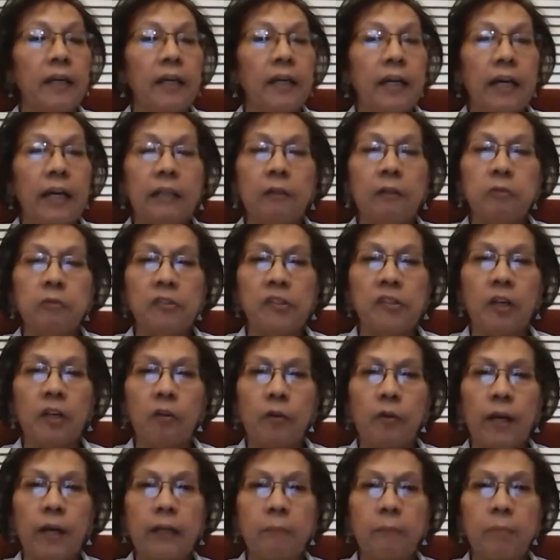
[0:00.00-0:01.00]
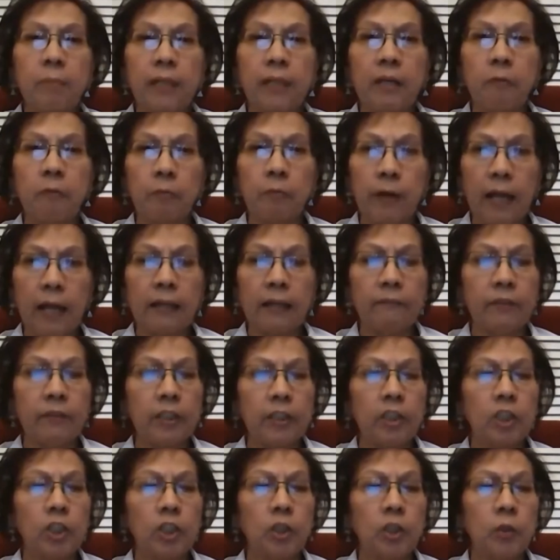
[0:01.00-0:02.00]
And it was incredibly
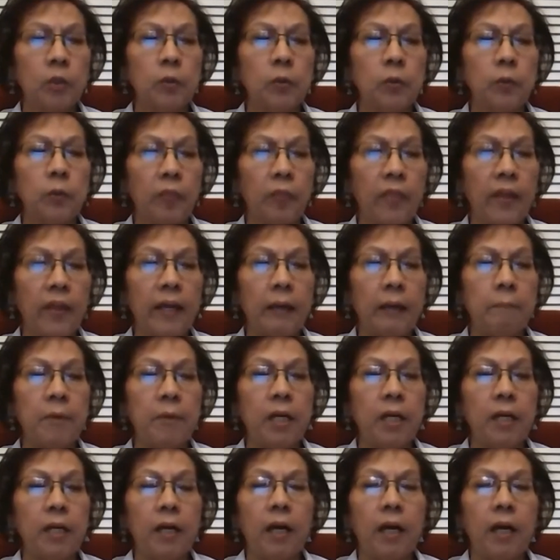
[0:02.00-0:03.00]
relevant to them.